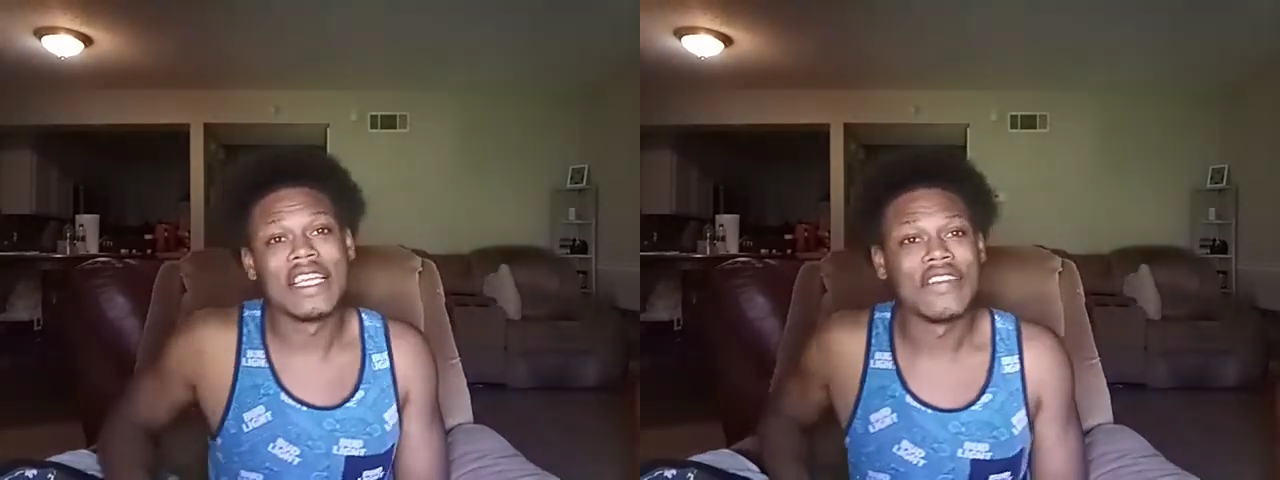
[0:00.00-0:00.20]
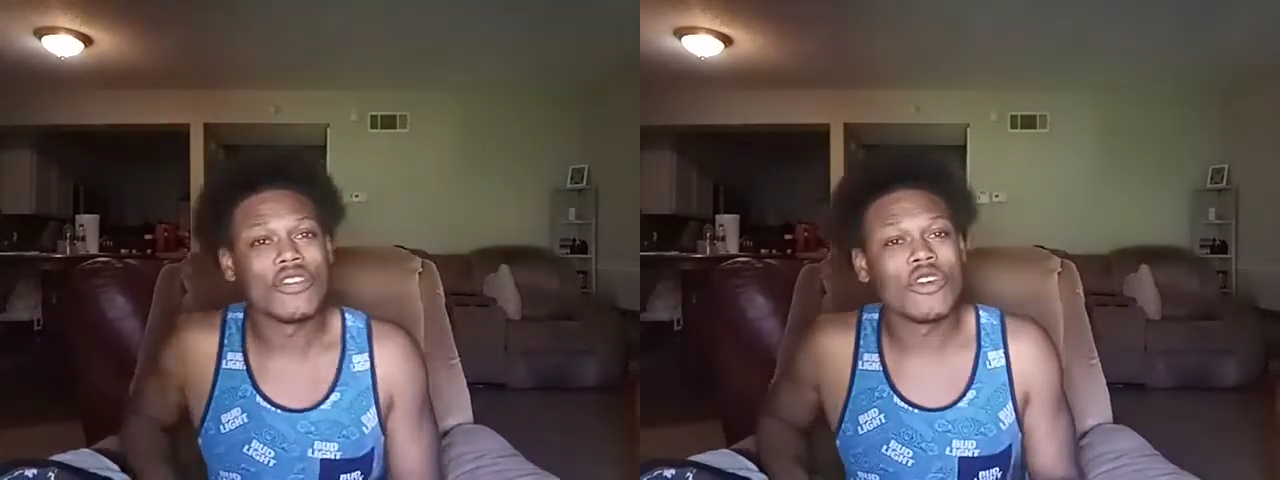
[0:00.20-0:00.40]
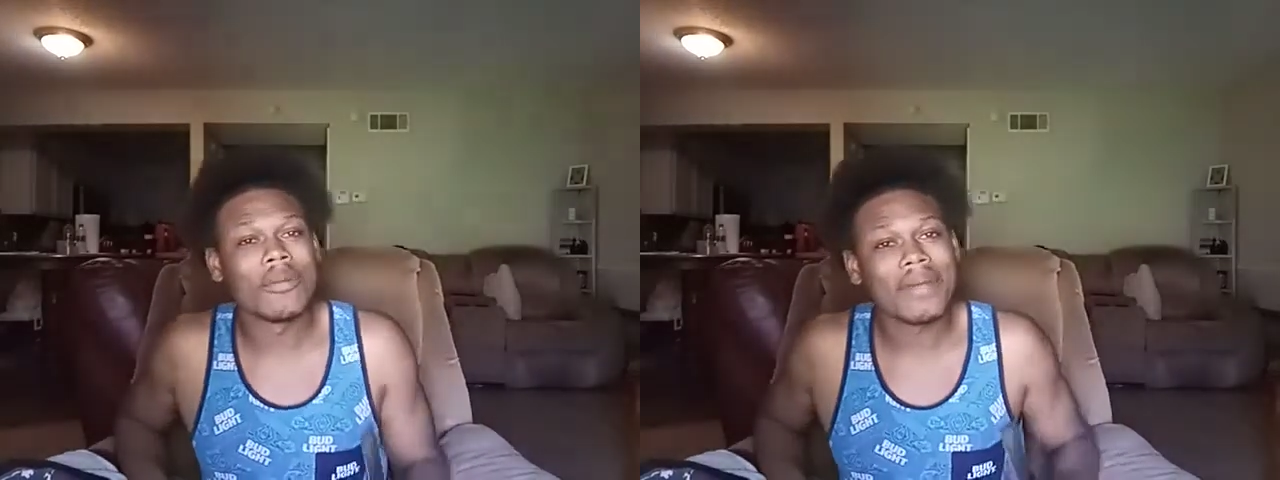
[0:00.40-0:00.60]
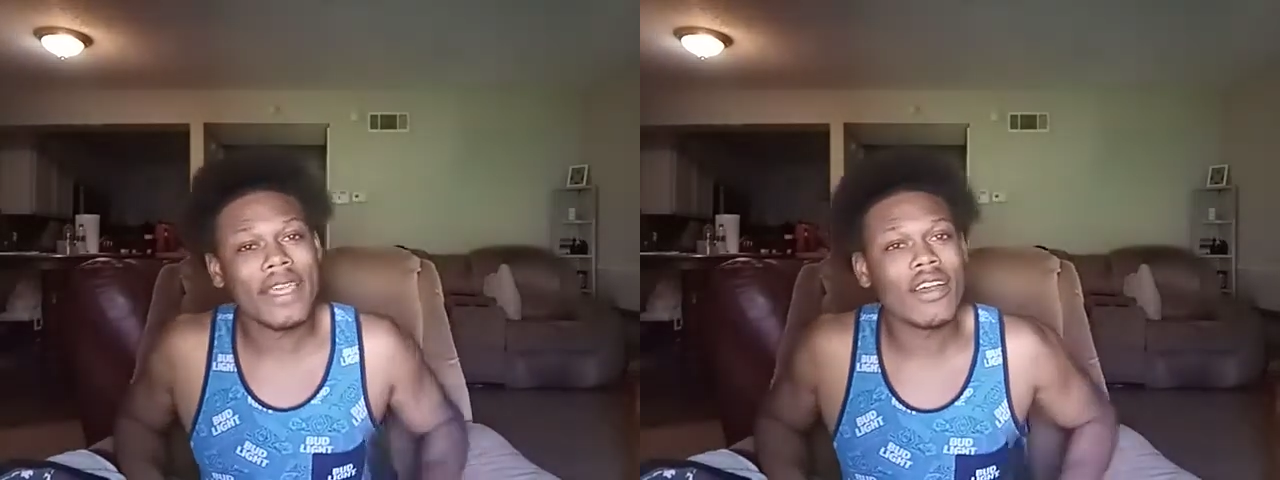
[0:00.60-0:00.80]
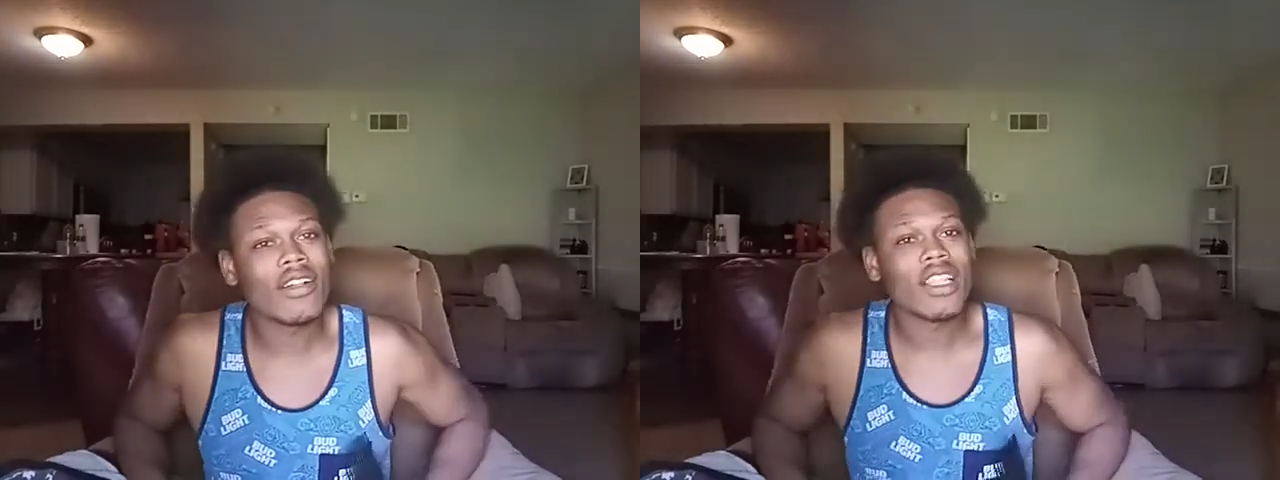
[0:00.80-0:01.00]
If you're a
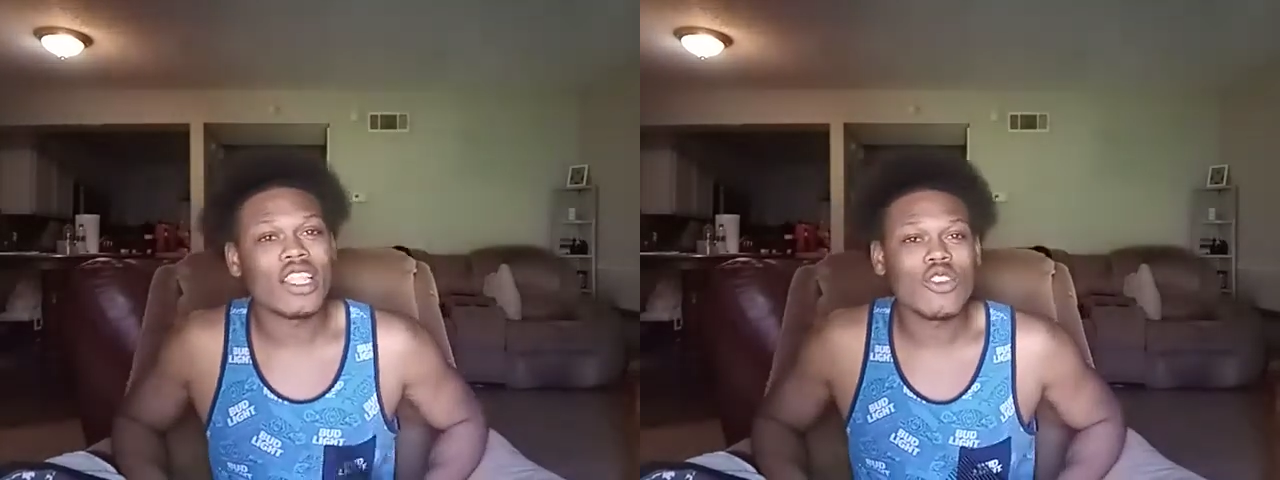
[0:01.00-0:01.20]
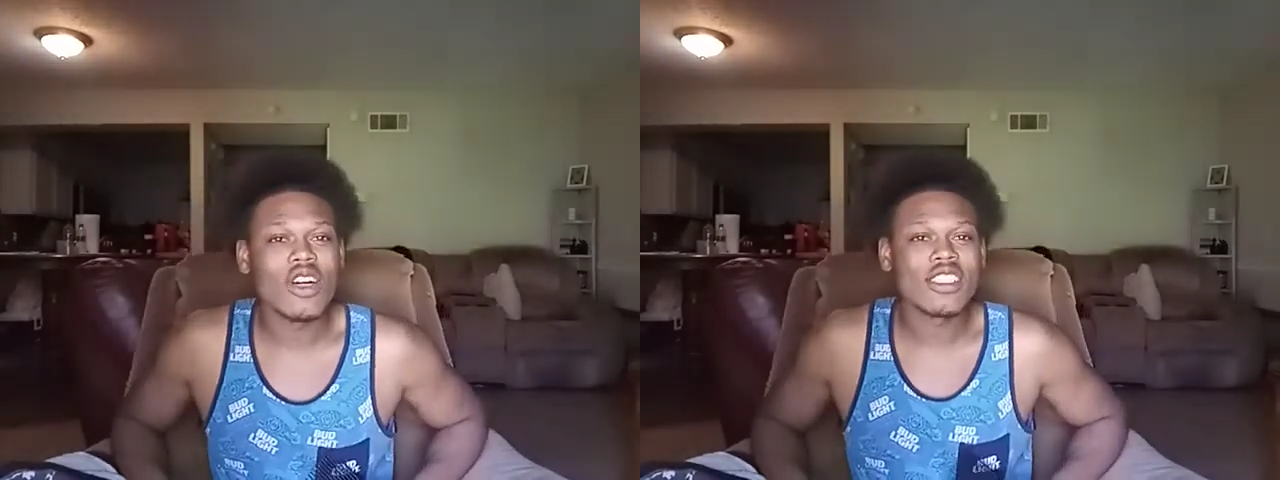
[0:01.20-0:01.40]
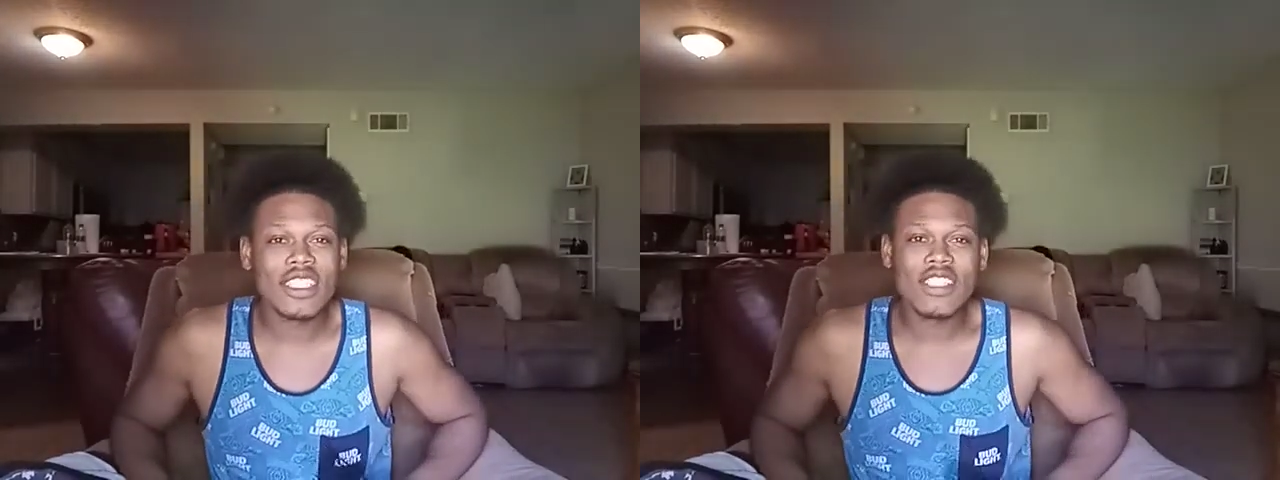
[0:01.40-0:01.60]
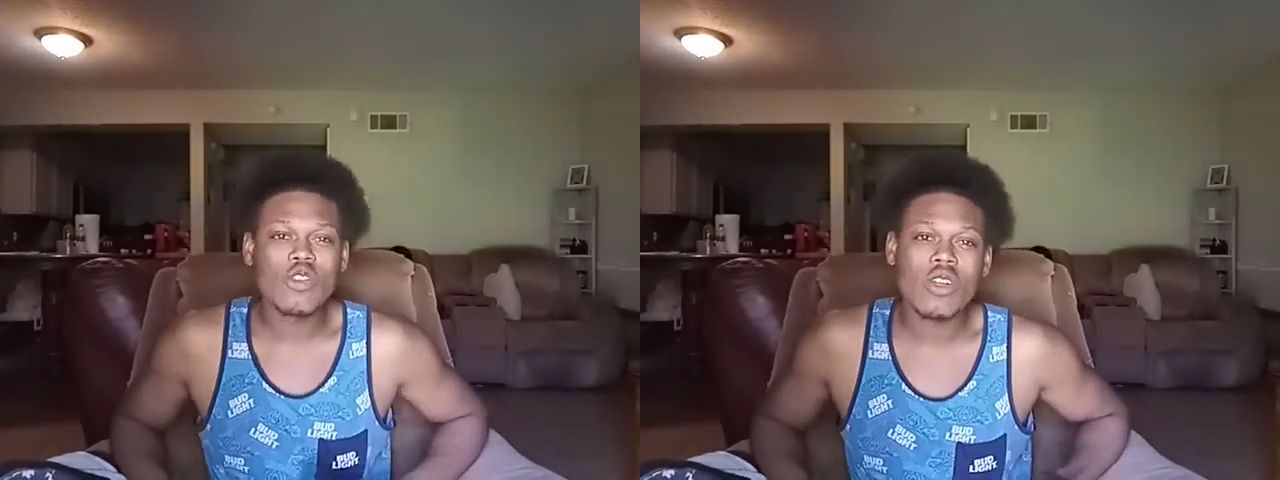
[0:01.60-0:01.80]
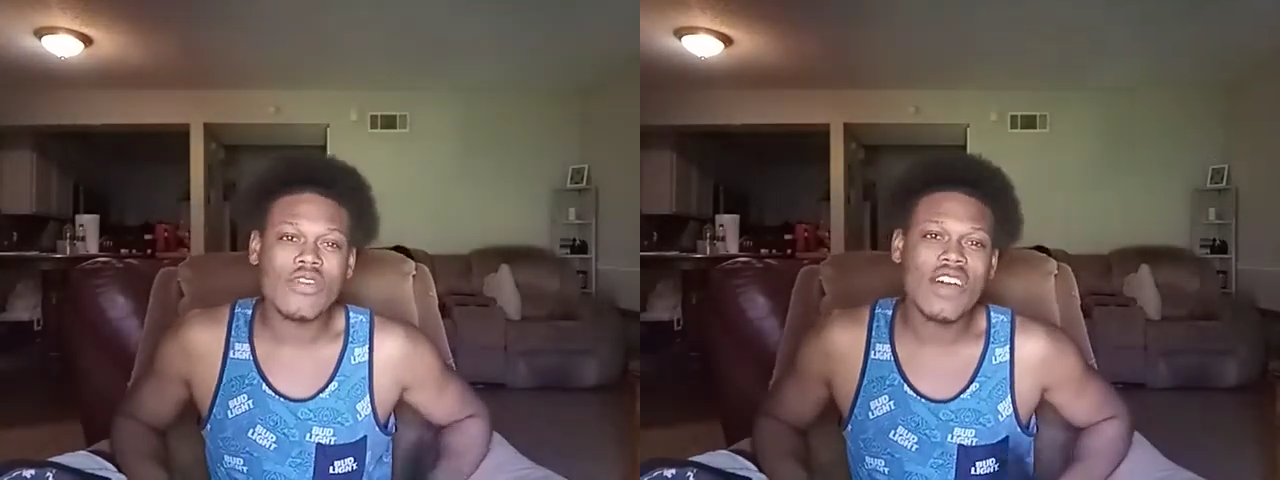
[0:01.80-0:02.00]
male and you're underneath
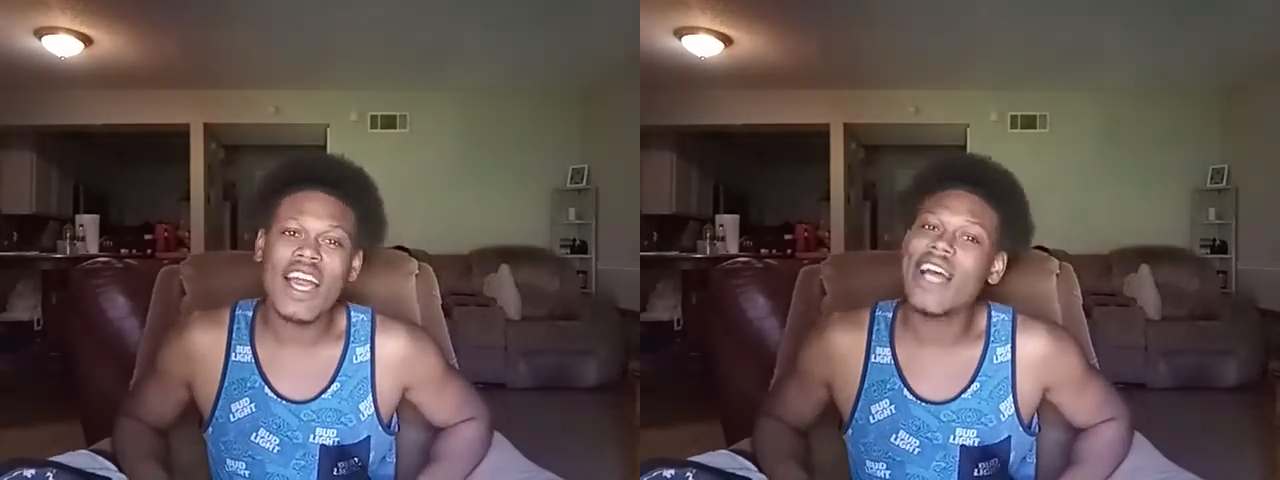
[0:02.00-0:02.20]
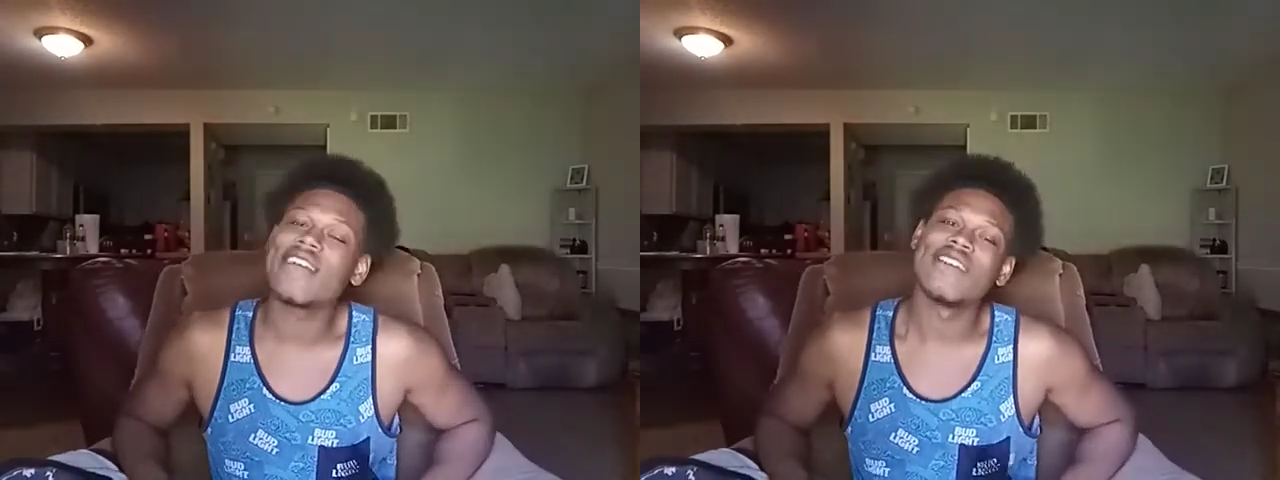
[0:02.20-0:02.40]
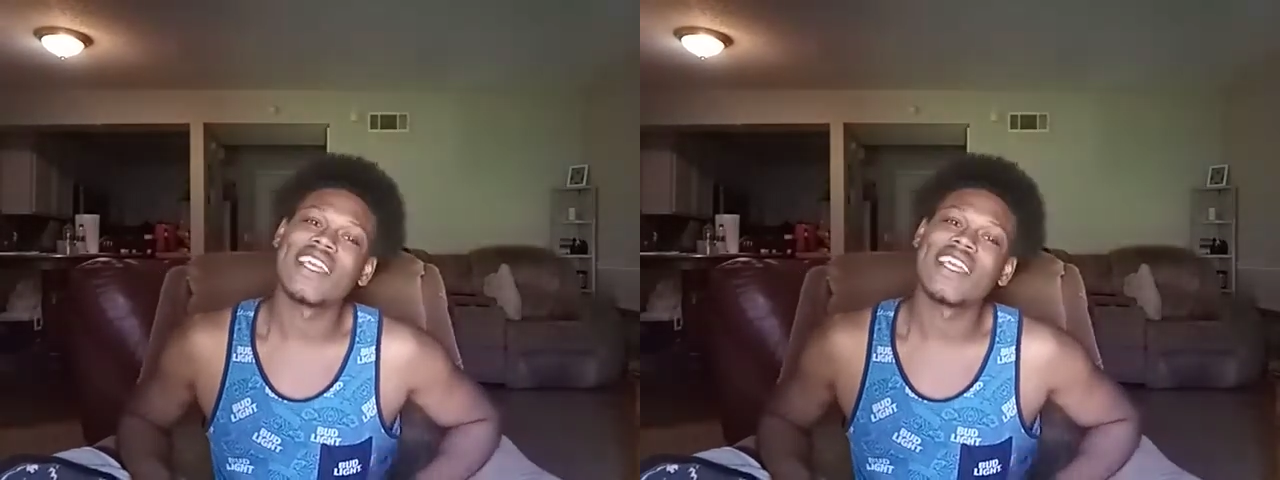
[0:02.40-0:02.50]
25,